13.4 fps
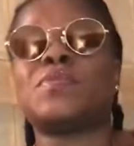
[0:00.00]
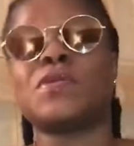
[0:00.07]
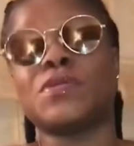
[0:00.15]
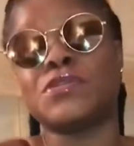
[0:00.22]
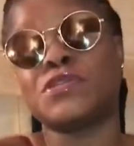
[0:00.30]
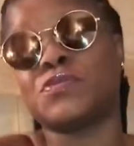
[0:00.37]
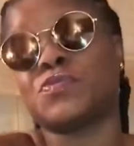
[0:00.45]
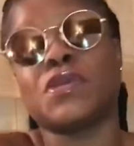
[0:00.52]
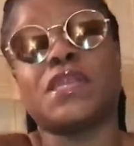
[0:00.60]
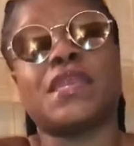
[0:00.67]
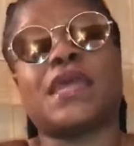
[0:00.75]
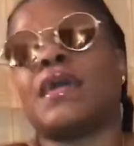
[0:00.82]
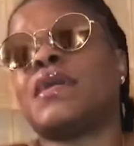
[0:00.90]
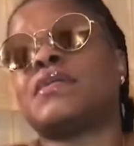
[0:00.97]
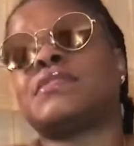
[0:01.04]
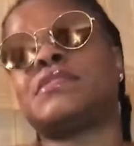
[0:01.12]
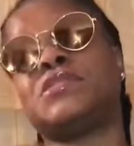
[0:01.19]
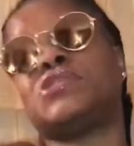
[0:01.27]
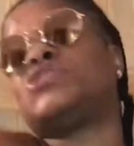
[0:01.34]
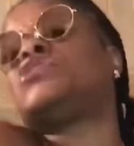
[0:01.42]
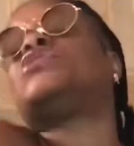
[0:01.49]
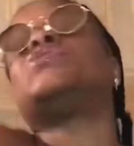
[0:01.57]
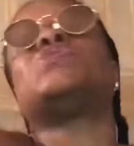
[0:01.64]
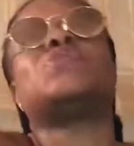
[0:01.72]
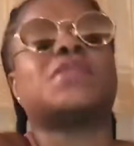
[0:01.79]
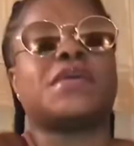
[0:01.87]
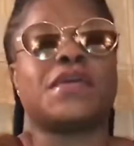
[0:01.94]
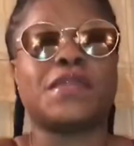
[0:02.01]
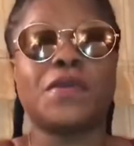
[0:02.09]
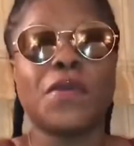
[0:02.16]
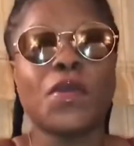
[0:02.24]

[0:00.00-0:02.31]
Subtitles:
You could just relax, chill, and